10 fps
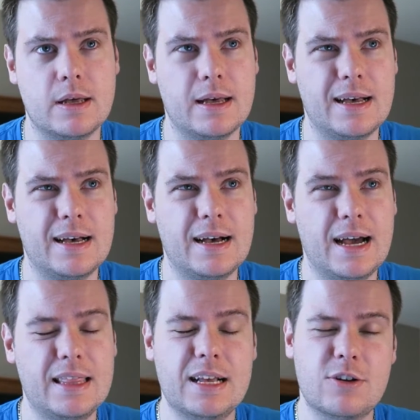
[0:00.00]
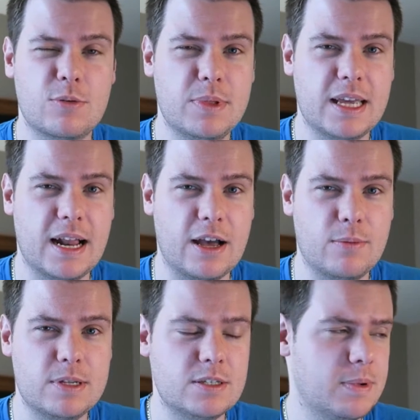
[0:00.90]
I think I normally get
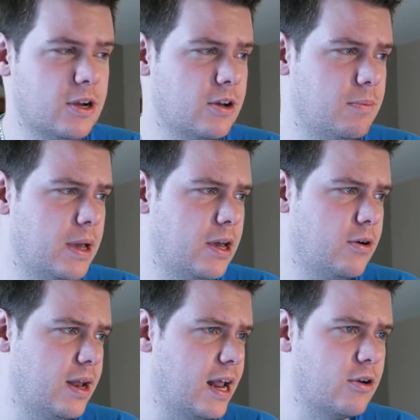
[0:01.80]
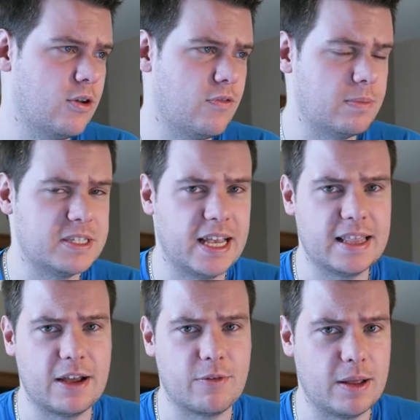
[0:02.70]
Heilmann's Mayo, and I don't know if I'm saying
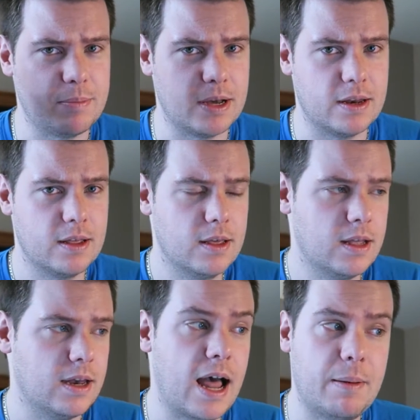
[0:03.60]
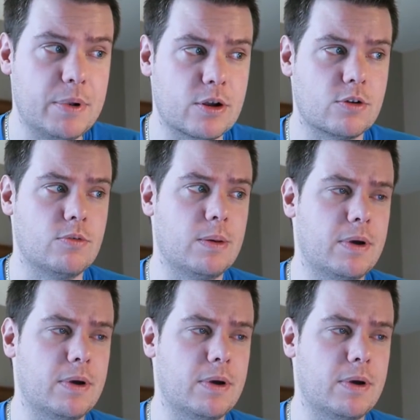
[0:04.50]
that right, but not Miracle Whip.